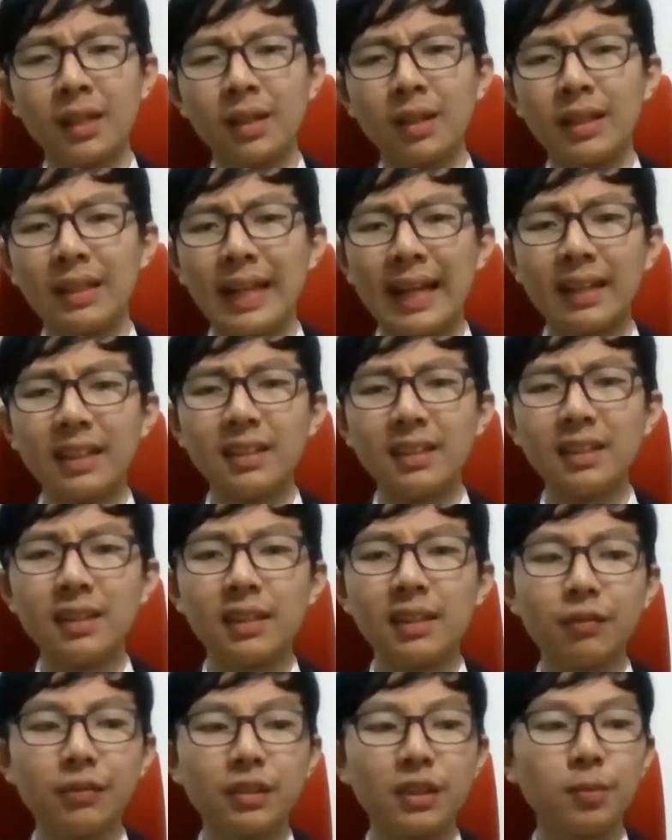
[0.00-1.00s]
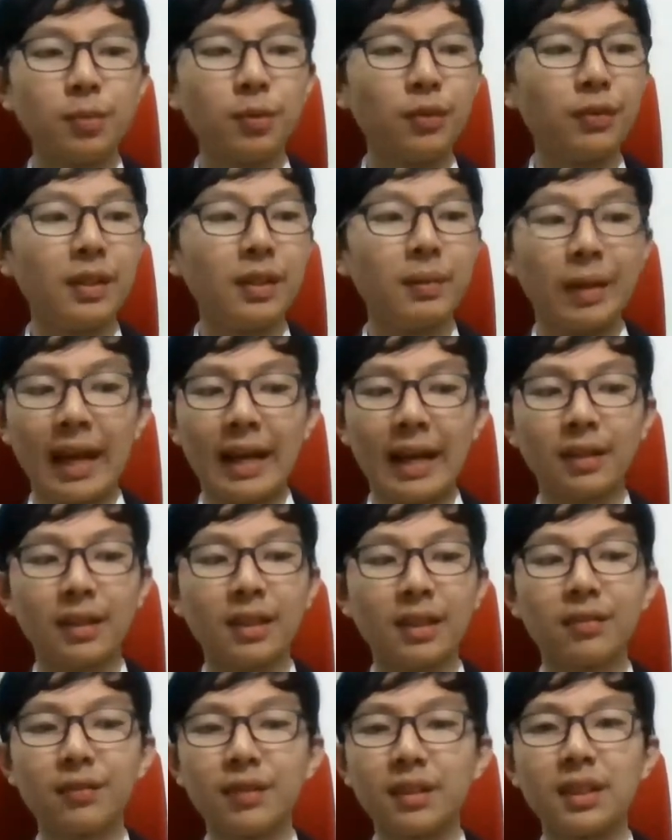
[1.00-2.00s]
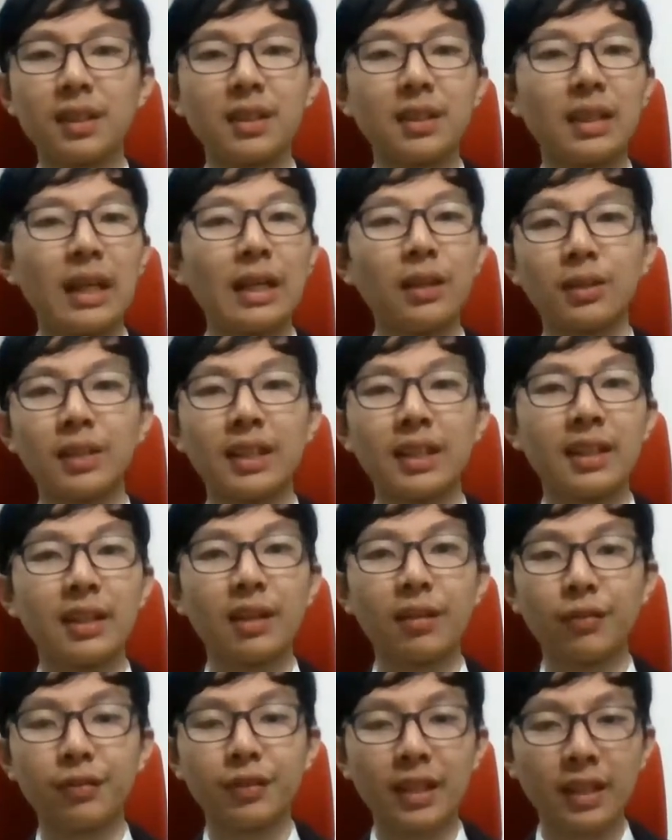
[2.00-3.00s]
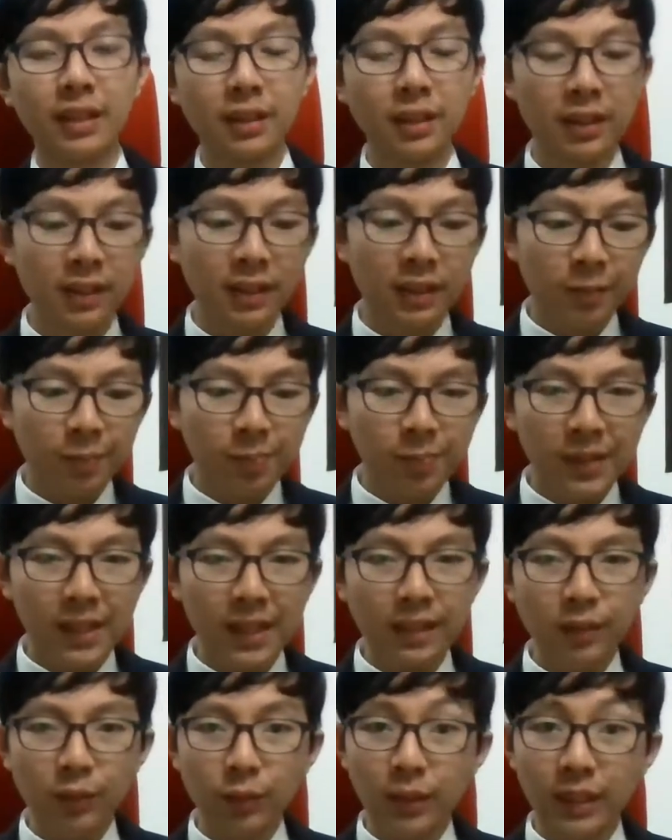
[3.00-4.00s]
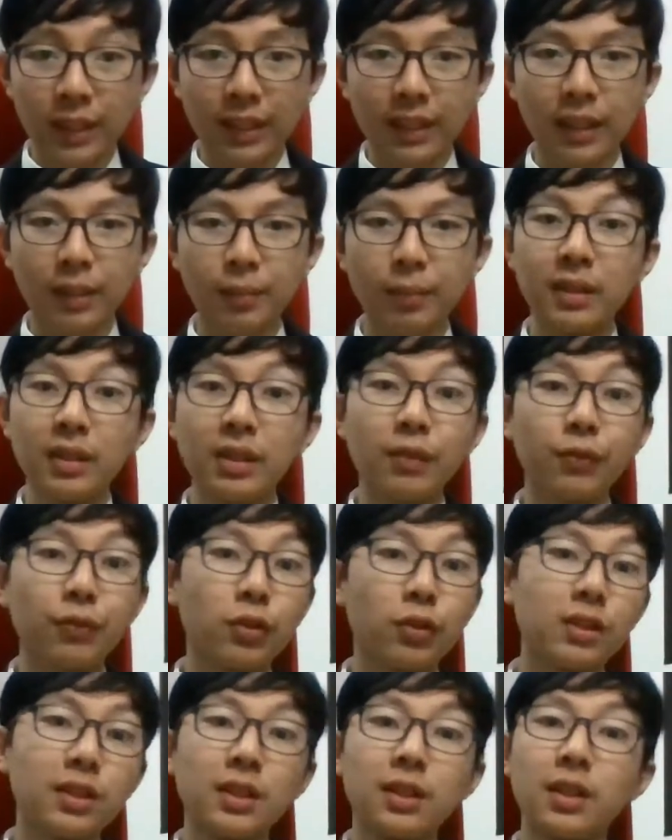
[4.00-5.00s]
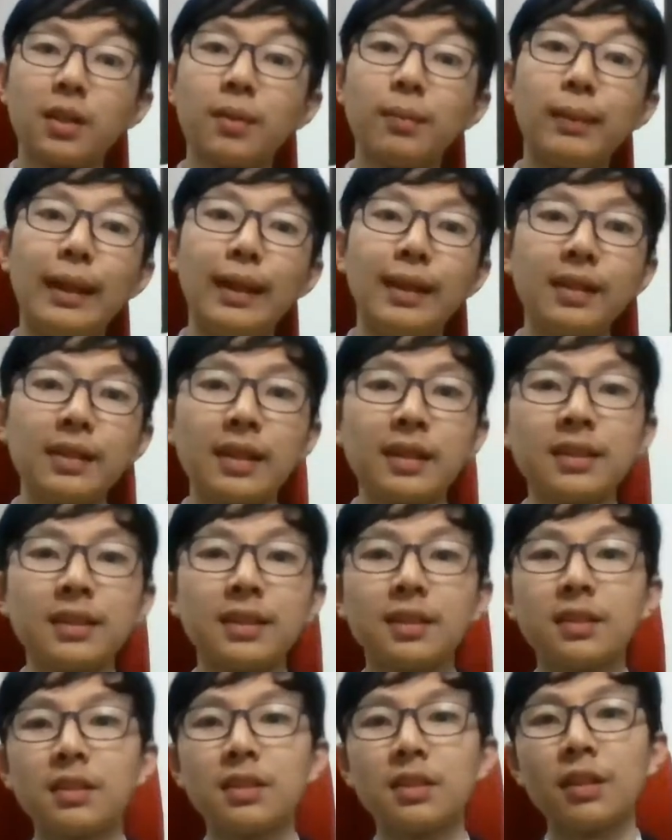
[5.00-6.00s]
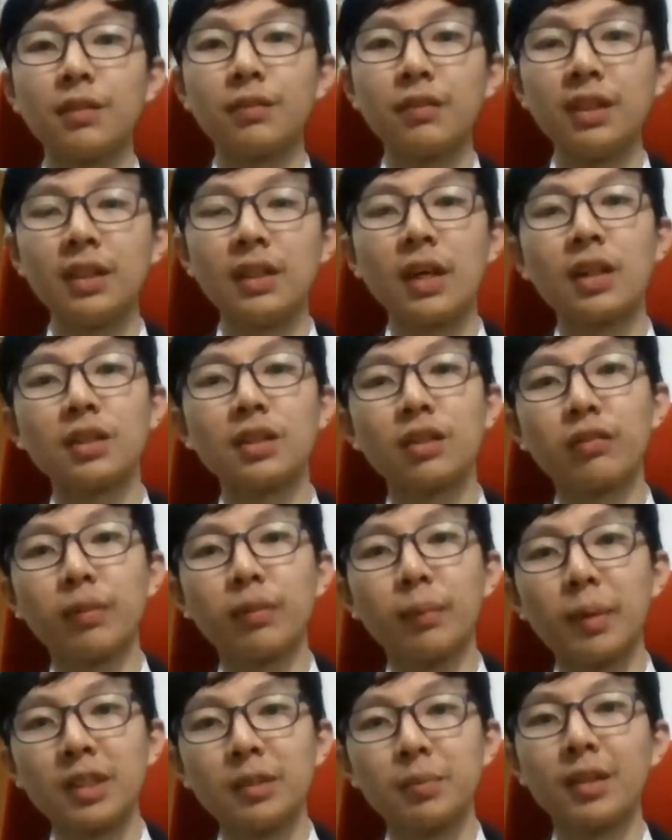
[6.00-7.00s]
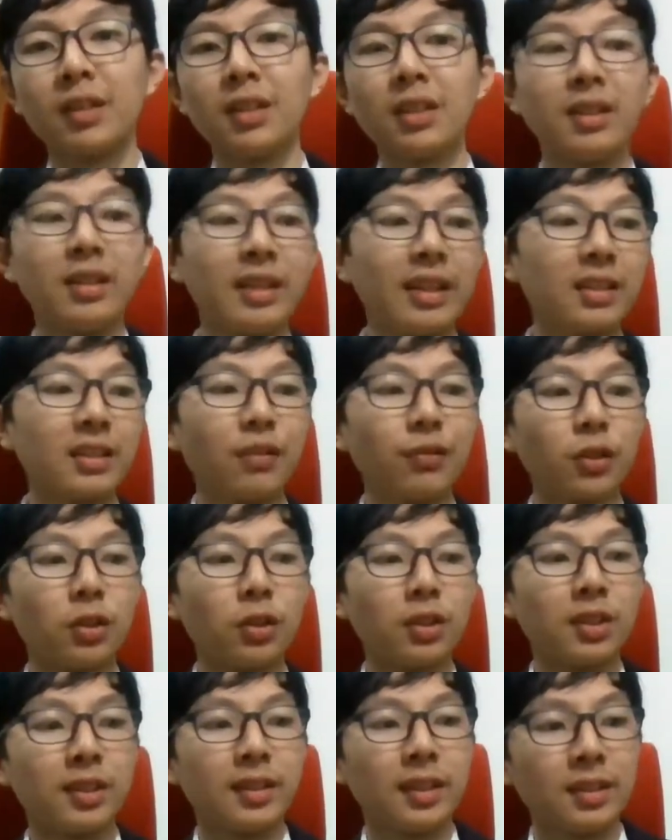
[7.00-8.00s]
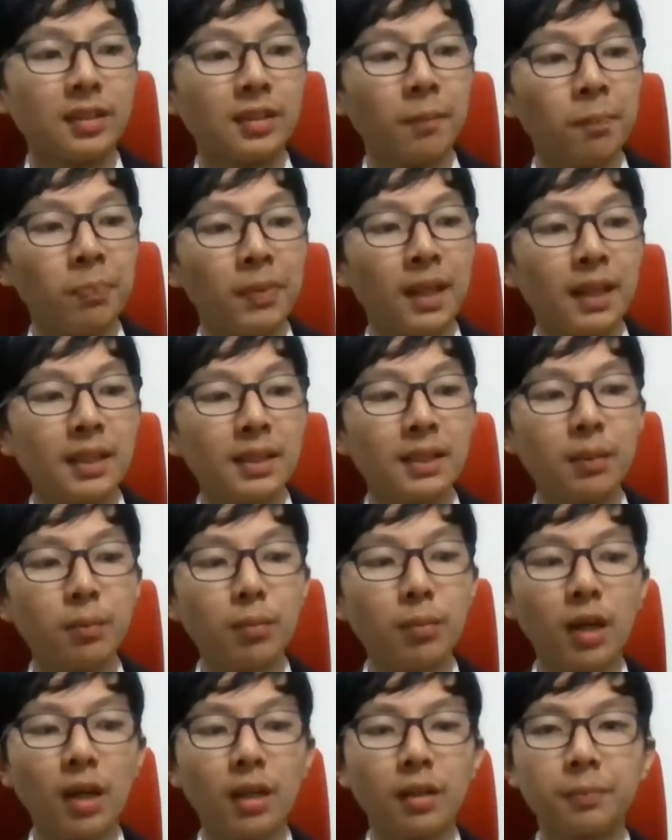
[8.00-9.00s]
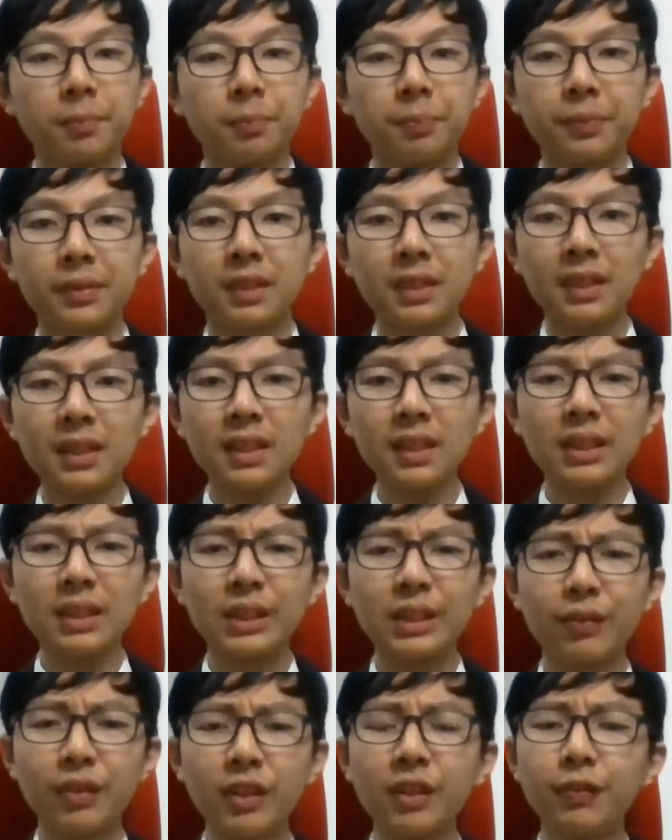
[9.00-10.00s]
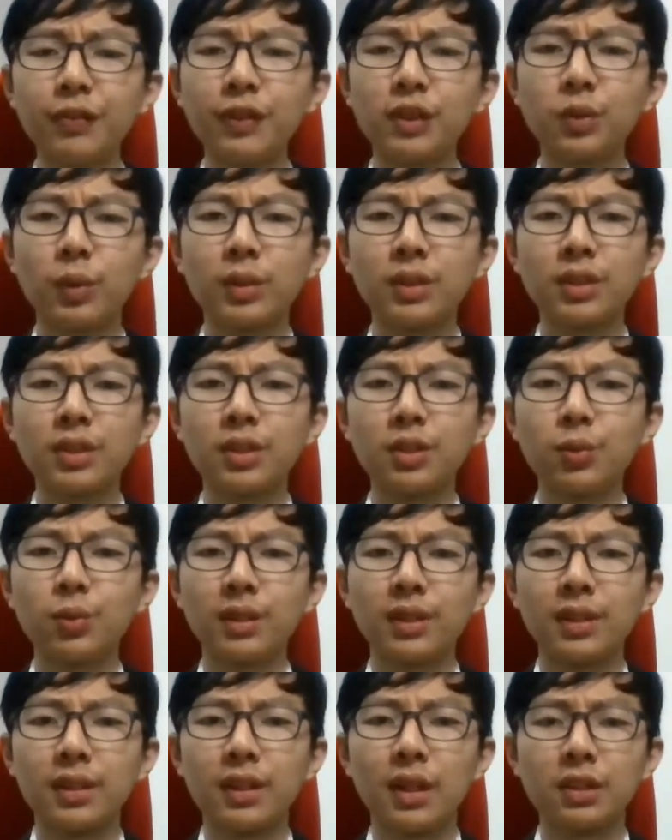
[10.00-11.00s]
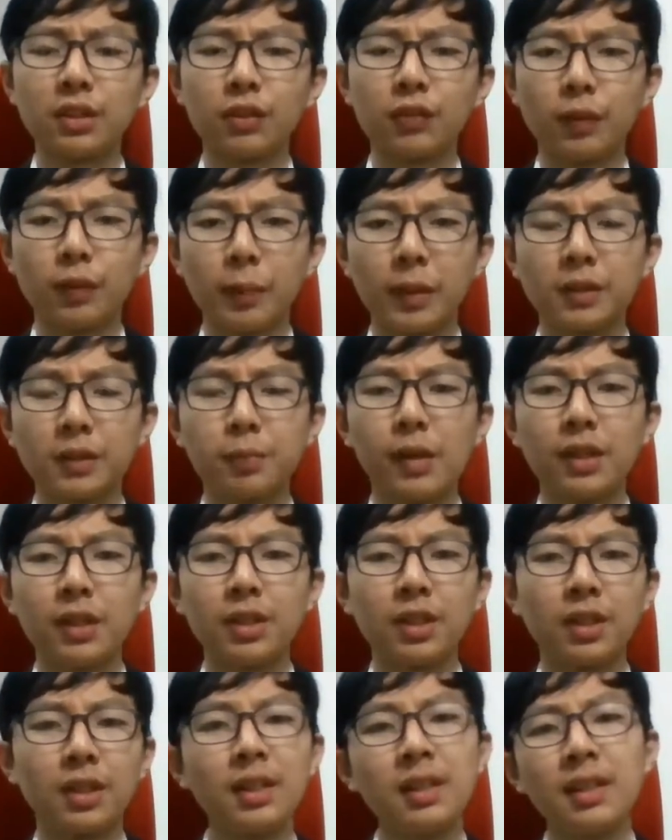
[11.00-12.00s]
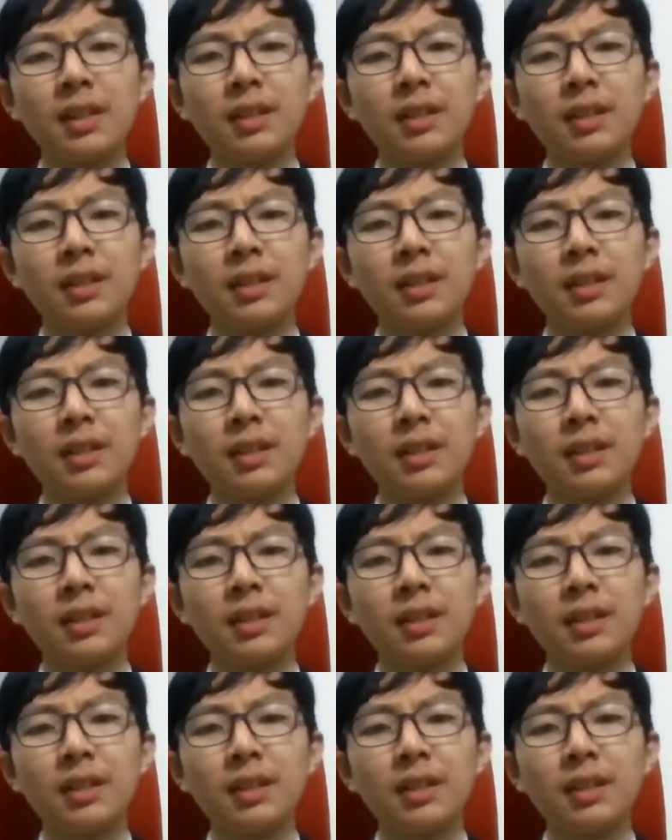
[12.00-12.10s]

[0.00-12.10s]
And I really love this movie. I give it a nine or ten out of ten. And what I recommended, of course, I recommended. Does it deserve the Oscar for Best Picture? Yes, of course it does. Cimarron, the very first Western to win an Oscar for Best Picture.